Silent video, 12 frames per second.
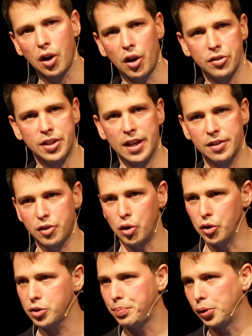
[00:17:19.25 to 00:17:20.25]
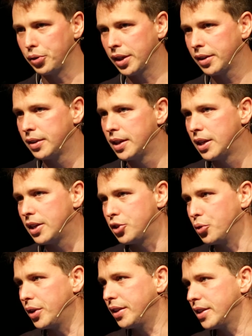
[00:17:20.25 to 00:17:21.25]
content course builder
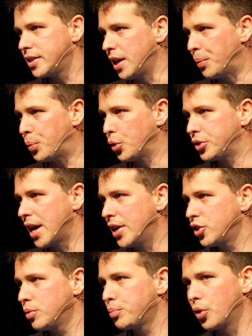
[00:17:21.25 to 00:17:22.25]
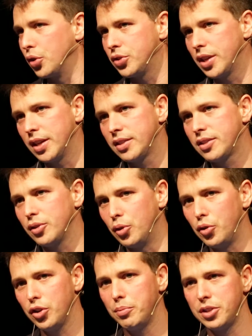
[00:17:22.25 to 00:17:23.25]
doing this importation process,
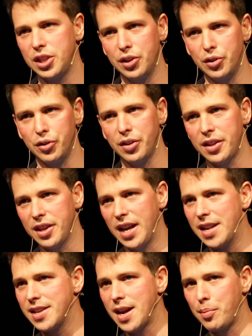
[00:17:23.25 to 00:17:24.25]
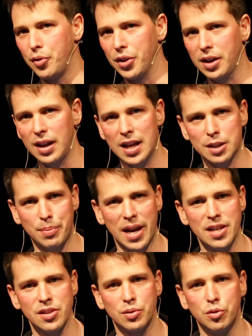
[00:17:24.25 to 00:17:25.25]
all the material that ended up on the class
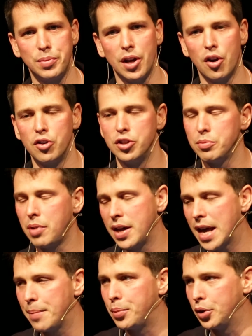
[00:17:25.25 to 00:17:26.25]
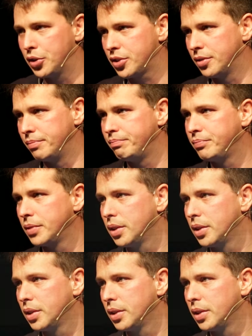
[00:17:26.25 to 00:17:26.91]
pages would be owned by that person.